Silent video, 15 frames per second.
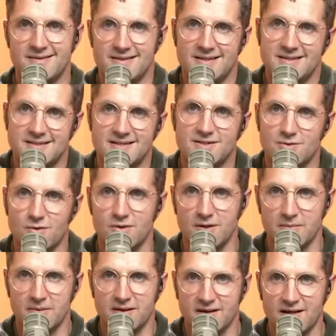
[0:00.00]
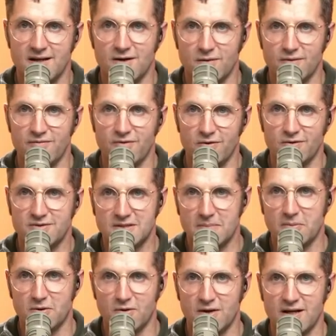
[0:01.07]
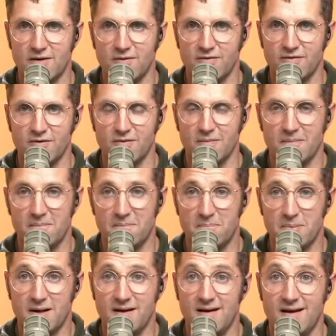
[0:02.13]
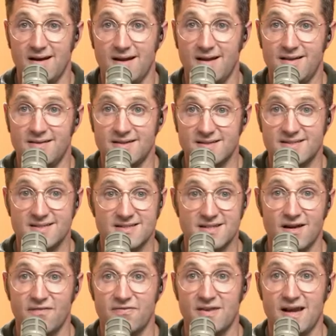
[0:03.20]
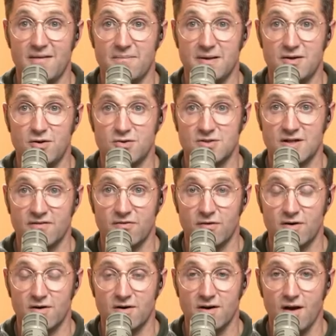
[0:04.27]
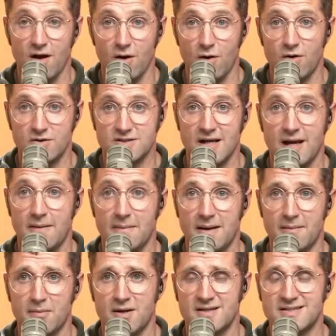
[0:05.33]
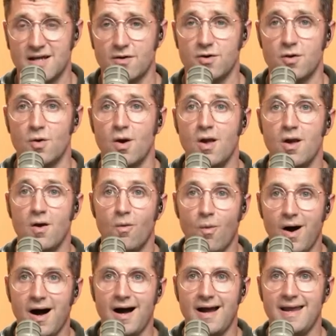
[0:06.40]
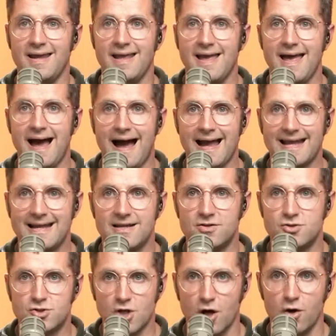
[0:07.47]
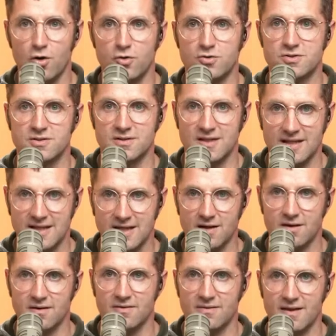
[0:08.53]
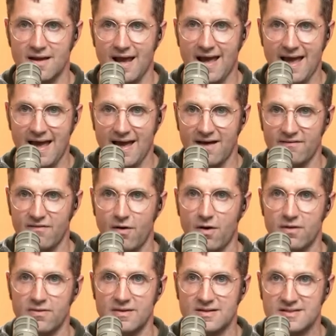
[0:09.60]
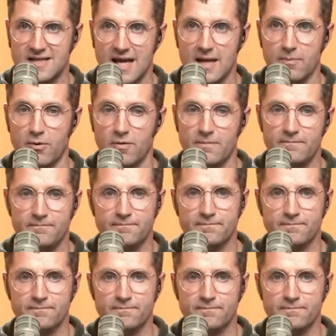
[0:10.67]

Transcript: this is going to be a gear review, a typical gear review. But this is stuff that I've been using for a long time, and I'm going to tell you why I chose the gear that I have on this table.